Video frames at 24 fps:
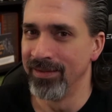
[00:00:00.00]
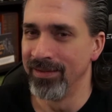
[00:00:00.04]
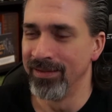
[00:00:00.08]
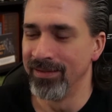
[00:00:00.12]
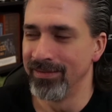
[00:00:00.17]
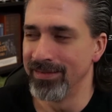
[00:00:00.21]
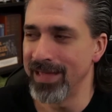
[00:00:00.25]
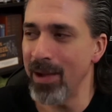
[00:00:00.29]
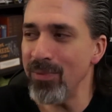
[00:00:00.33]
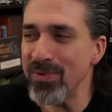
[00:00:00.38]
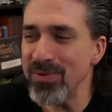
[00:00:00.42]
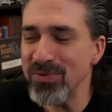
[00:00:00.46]

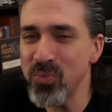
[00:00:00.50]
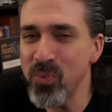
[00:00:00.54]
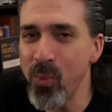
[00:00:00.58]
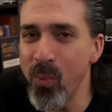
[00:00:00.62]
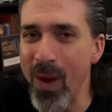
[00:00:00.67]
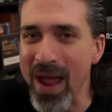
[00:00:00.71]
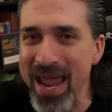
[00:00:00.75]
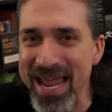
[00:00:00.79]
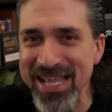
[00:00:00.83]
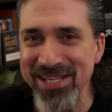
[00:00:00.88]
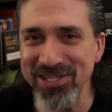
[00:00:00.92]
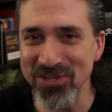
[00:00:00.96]
that was
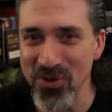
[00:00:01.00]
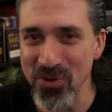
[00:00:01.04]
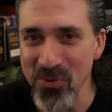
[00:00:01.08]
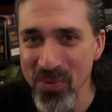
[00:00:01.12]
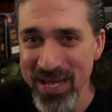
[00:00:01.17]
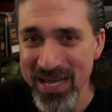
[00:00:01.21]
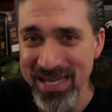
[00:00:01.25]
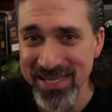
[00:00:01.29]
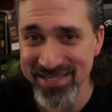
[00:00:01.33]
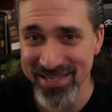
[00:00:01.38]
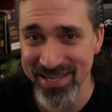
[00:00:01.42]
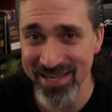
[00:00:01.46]
way too
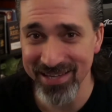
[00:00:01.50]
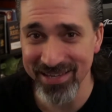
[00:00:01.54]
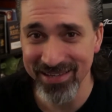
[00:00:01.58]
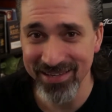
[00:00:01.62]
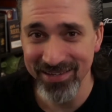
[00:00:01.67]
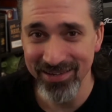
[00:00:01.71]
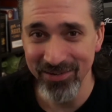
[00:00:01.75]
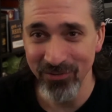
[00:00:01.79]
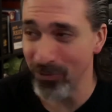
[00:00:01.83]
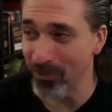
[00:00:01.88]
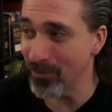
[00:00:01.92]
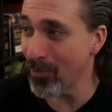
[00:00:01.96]
easy.
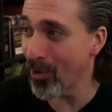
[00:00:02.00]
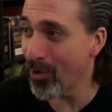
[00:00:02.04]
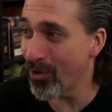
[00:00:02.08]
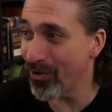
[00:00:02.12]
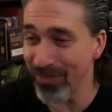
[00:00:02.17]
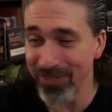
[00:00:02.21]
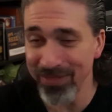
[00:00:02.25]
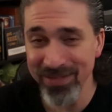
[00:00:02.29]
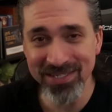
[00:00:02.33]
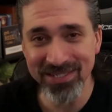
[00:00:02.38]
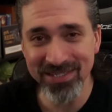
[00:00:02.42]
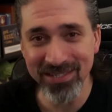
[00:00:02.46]
From all
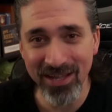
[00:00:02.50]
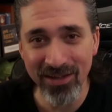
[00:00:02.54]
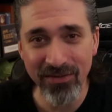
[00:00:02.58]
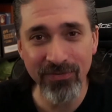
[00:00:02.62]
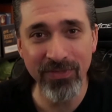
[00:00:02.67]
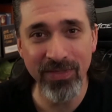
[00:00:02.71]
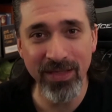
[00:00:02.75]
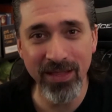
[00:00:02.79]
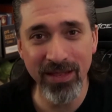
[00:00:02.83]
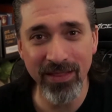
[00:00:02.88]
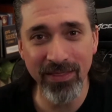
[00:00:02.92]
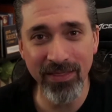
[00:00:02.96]
the stuff
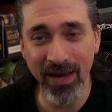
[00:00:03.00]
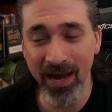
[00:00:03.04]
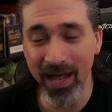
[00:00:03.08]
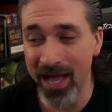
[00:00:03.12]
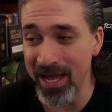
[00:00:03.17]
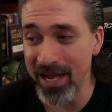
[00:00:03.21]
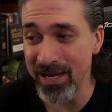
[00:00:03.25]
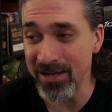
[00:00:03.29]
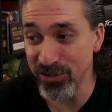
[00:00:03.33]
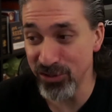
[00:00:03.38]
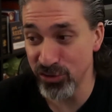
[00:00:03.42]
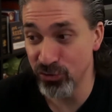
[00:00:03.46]
that
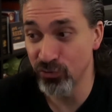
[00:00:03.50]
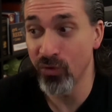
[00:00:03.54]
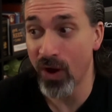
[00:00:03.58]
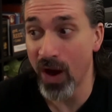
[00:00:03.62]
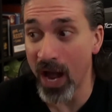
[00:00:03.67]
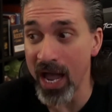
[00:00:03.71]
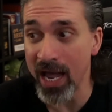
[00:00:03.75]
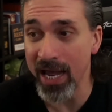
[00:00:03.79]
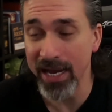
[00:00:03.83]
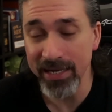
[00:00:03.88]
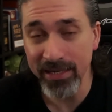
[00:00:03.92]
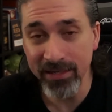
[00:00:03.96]
I'd
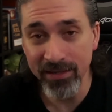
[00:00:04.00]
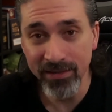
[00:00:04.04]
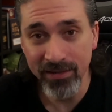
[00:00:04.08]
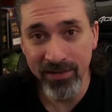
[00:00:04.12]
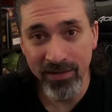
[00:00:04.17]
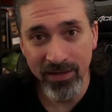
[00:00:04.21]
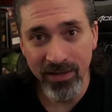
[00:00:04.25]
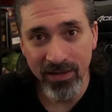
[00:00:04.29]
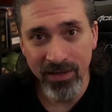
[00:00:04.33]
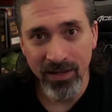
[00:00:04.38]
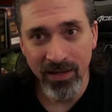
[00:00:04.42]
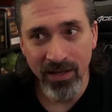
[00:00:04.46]
tried,
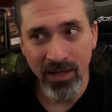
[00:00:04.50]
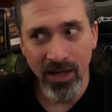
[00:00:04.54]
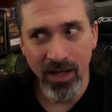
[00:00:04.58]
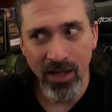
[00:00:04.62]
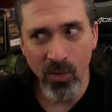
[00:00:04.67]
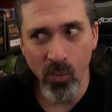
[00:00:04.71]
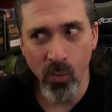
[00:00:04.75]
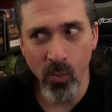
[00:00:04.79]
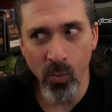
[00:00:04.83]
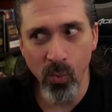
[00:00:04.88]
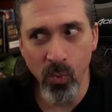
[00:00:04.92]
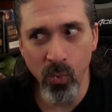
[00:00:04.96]

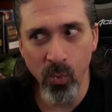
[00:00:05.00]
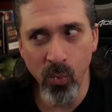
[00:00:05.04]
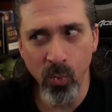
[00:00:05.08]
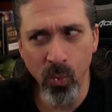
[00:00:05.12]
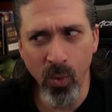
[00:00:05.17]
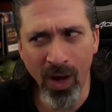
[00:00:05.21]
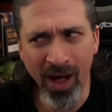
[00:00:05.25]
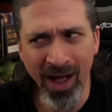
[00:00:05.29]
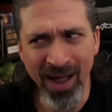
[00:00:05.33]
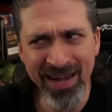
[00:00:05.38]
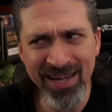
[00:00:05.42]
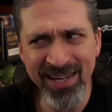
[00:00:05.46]

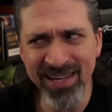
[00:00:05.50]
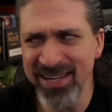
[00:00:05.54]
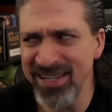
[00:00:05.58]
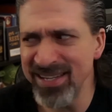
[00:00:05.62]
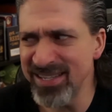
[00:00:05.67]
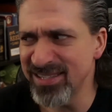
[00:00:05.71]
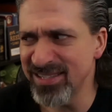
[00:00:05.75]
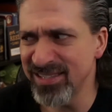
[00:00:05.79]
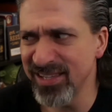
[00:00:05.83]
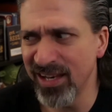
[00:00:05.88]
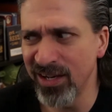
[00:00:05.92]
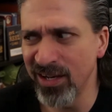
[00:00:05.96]
why did it
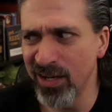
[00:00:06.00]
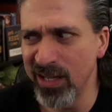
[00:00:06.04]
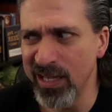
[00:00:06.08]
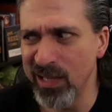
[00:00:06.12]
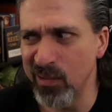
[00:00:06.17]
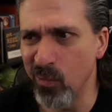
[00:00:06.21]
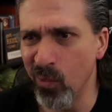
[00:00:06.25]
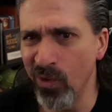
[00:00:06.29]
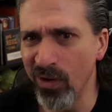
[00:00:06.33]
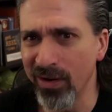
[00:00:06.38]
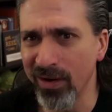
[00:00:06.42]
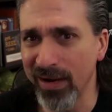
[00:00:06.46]
suddenly
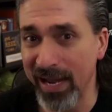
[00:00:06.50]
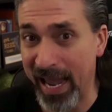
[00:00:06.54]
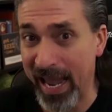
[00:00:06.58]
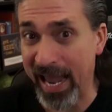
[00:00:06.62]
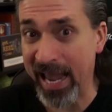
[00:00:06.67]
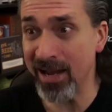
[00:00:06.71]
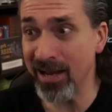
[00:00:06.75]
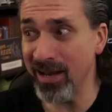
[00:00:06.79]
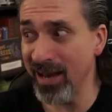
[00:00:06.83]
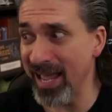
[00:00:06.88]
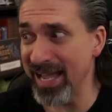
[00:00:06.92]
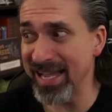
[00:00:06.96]
work?
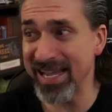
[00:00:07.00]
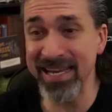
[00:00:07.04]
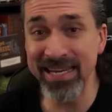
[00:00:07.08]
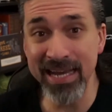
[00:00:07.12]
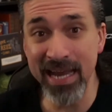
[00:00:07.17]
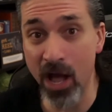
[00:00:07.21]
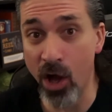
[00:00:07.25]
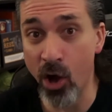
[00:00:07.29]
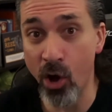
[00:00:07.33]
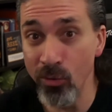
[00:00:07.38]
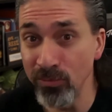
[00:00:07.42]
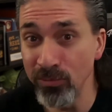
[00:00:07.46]
And like
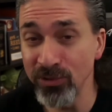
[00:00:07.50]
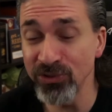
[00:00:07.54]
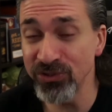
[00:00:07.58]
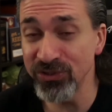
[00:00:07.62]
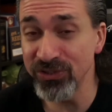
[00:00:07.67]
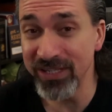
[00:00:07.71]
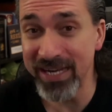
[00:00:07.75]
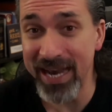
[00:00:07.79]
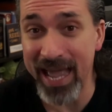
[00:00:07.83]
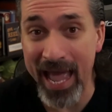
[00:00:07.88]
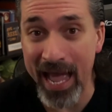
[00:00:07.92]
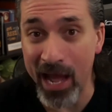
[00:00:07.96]
almost
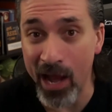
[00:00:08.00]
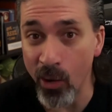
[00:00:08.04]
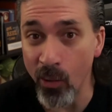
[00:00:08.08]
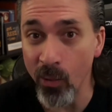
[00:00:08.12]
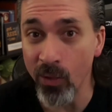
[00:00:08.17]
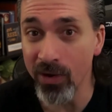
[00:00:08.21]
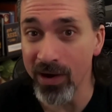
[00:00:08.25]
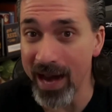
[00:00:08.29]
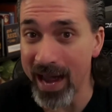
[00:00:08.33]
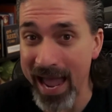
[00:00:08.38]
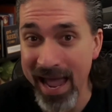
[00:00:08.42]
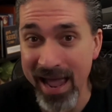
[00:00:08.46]
an
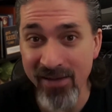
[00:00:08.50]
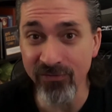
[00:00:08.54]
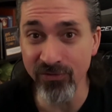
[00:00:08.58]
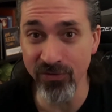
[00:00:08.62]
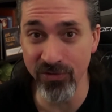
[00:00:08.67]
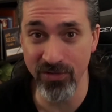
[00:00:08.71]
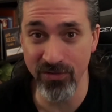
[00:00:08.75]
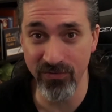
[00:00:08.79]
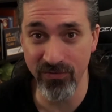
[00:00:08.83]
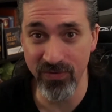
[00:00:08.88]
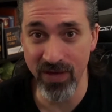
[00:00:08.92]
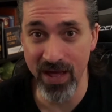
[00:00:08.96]
hour after
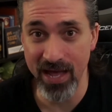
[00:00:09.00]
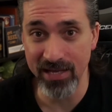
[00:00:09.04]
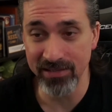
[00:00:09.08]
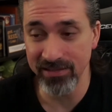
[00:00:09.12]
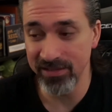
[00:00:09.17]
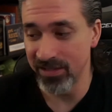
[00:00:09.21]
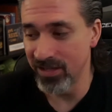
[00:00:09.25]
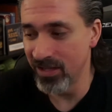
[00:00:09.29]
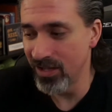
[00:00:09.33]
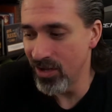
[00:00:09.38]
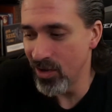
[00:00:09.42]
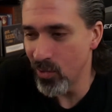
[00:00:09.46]
the fact.
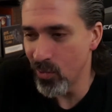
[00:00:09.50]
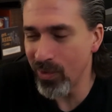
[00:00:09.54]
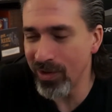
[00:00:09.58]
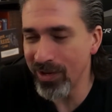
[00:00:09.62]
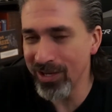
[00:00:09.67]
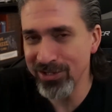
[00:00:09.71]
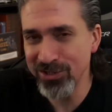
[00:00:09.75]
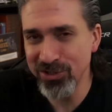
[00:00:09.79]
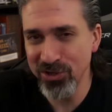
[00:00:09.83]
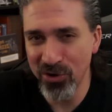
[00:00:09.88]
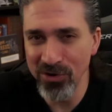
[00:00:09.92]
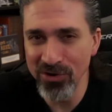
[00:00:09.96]
Well,
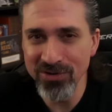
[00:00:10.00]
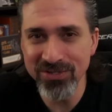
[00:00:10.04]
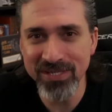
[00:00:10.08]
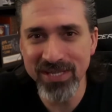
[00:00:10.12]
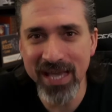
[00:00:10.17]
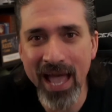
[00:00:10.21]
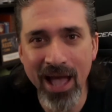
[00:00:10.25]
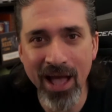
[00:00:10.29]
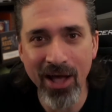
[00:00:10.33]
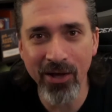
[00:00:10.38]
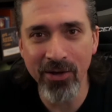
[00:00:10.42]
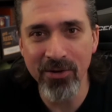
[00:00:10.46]
it turns
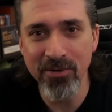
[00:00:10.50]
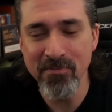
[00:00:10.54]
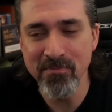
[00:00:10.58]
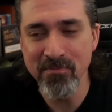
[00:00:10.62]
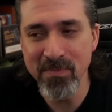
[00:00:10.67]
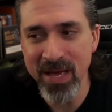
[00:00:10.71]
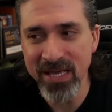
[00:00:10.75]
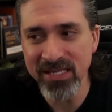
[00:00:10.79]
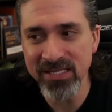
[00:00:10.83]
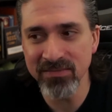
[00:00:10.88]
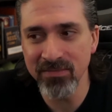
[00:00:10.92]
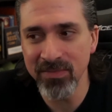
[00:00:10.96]
out
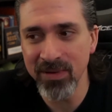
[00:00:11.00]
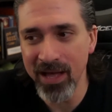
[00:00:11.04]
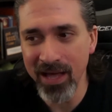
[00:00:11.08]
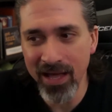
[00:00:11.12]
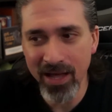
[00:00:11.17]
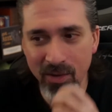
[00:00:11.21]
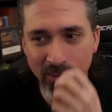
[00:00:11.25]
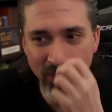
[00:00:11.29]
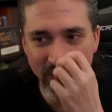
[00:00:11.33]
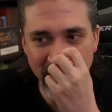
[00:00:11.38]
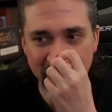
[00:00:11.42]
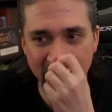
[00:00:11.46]
Best
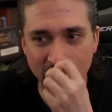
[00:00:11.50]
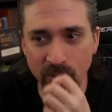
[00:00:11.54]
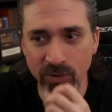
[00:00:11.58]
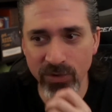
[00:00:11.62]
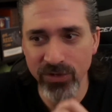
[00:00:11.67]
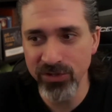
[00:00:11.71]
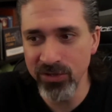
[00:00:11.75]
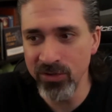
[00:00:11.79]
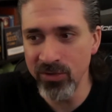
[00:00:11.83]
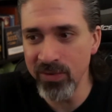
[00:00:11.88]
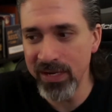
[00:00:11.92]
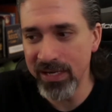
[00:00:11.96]
Buy, what they were
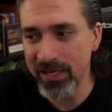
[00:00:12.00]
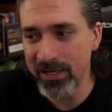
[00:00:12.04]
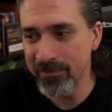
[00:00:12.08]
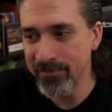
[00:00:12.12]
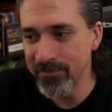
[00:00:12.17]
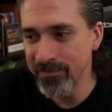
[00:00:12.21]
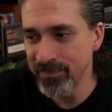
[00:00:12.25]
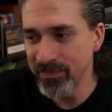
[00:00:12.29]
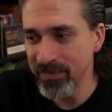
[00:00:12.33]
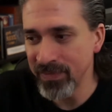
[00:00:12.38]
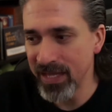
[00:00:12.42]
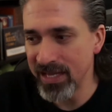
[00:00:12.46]
doing
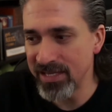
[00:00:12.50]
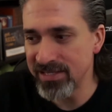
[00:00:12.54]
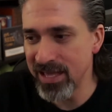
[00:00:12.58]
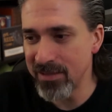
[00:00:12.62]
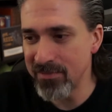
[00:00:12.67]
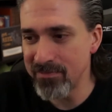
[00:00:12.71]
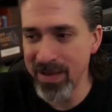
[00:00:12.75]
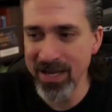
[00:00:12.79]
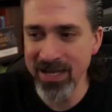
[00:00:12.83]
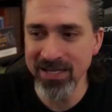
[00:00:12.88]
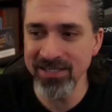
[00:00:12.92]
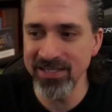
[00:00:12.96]
is they
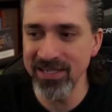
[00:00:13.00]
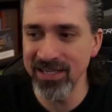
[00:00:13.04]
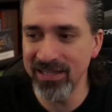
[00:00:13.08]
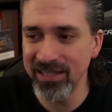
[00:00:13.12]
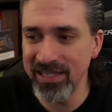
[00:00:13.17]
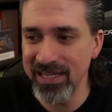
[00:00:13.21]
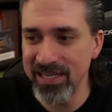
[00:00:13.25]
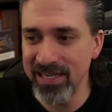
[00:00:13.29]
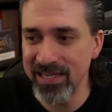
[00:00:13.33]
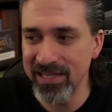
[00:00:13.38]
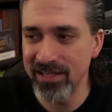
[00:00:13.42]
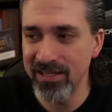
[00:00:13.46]

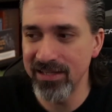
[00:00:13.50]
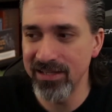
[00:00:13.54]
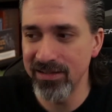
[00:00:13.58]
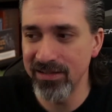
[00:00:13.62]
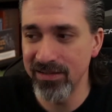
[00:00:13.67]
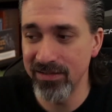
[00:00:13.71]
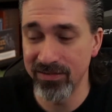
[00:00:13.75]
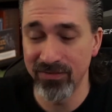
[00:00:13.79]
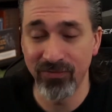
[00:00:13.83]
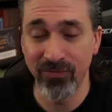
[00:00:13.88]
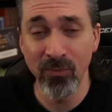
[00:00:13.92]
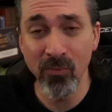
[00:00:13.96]
basically,
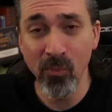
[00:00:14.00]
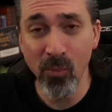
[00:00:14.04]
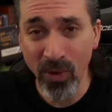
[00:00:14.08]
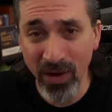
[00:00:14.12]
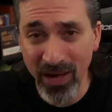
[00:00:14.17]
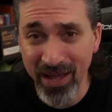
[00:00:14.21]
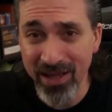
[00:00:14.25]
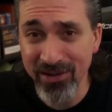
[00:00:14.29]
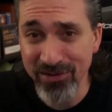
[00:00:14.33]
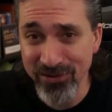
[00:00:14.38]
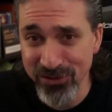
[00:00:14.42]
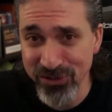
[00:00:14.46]
from what
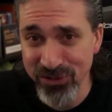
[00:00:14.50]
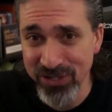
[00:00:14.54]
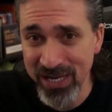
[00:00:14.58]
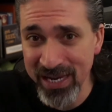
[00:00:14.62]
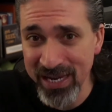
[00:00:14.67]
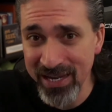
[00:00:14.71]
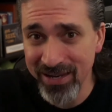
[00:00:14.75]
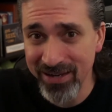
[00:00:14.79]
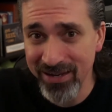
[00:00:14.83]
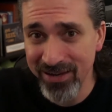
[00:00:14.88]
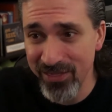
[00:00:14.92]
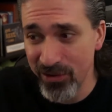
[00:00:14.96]
I
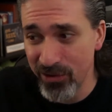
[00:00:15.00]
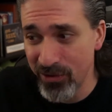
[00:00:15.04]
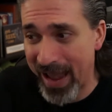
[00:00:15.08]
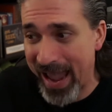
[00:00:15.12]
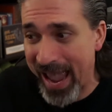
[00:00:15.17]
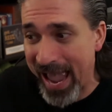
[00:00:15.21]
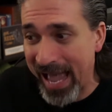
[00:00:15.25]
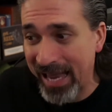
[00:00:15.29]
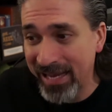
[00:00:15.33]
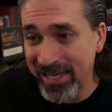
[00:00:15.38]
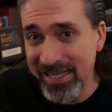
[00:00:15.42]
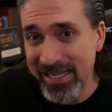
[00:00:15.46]
understand, they're
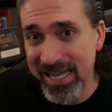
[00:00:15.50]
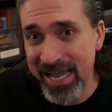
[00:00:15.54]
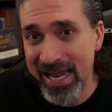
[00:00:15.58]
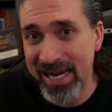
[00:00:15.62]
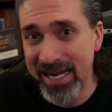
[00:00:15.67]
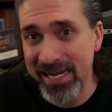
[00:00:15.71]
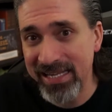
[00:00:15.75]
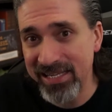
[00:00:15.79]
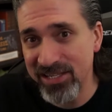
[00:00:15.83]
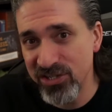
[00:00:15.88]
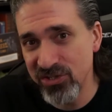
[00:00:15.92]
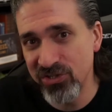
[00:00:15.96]

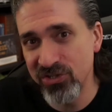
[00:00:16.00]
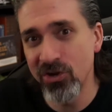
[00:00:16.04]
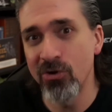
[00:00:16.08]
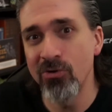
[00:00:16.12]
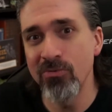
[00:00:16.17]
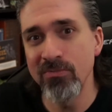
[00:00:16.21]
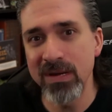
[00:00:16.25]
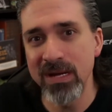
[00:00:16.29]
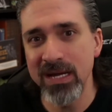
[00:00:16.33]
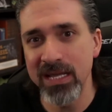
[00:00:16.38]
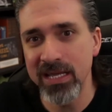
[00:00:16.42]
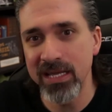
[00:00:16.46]
allocating
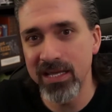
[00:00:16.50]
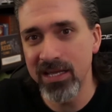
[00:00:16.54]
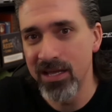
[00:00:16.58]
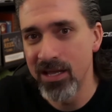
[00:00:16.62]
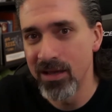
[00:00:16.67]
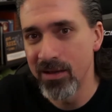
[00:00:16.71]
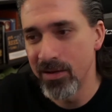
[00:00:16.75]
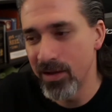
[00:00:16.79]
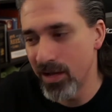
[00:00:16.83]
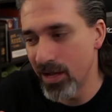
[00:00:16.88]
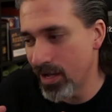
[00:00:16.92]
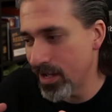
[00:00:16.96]

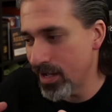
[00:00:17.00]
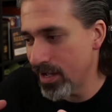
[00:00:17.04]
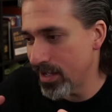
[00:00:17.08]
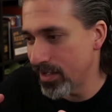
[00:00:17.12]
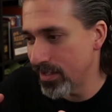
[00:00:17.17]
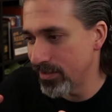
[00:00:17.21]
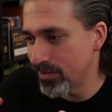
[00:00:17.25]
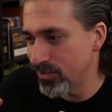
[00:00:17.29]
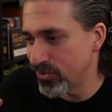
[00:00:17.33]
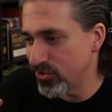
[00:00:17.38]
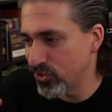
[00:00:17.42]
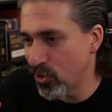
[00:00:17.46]

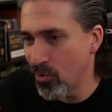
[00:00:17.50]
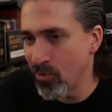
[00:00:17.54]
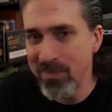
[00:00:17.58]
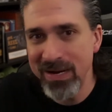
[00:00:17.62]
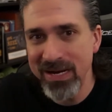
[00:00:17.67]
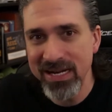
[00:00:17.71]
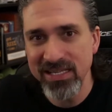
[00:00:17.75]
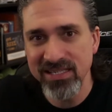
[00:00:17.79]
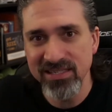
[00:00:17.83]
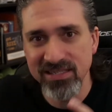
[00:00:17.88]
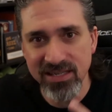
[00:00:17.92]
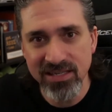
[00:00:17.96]
so
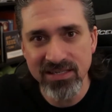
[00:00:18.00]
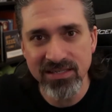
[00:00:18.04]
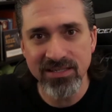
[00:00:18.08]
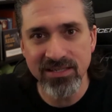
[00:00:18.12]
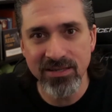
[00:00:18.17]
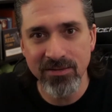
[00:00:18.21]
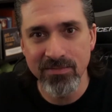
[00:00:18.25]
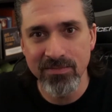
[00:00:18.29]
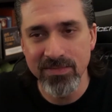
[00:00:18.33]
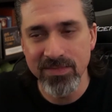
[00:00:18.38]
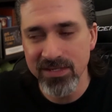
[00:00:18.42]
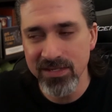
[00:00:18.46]
many
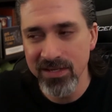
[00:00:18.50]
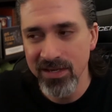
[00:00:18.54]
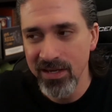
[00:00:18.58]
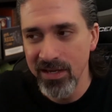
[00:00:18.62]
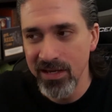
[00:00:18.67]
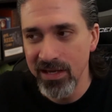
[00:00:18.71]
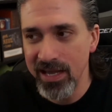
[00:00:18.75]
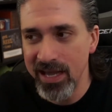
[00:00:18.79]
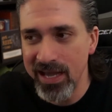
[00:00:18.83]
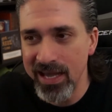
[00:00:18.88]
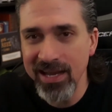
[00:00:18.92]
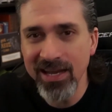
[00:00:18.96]
systems
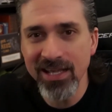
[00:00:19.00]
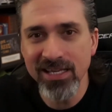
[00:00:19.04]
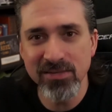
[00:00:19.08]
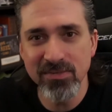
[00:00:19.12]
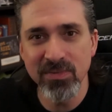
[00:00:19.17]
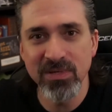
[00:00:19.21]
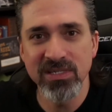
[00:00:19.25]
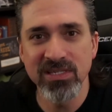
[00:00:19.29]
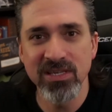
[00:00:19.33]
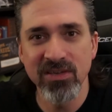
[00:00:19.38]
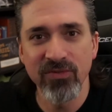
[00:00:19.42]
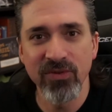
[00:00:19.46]
in a
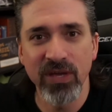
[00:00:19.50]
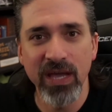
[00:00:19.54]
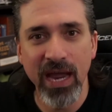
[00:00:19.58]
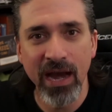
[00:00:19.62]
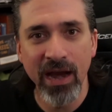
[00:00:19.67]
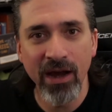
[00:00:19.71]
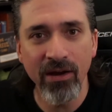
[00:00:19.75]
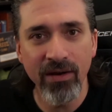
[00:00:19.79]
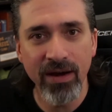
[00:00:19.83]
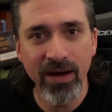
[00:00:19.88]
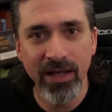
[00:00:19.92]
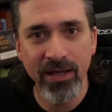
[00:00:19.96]
specific
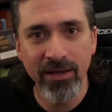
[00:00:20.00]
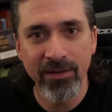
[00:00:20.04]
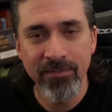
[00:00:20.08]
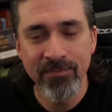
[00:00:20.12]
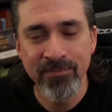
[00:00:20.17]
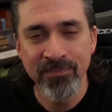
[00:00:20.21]
area.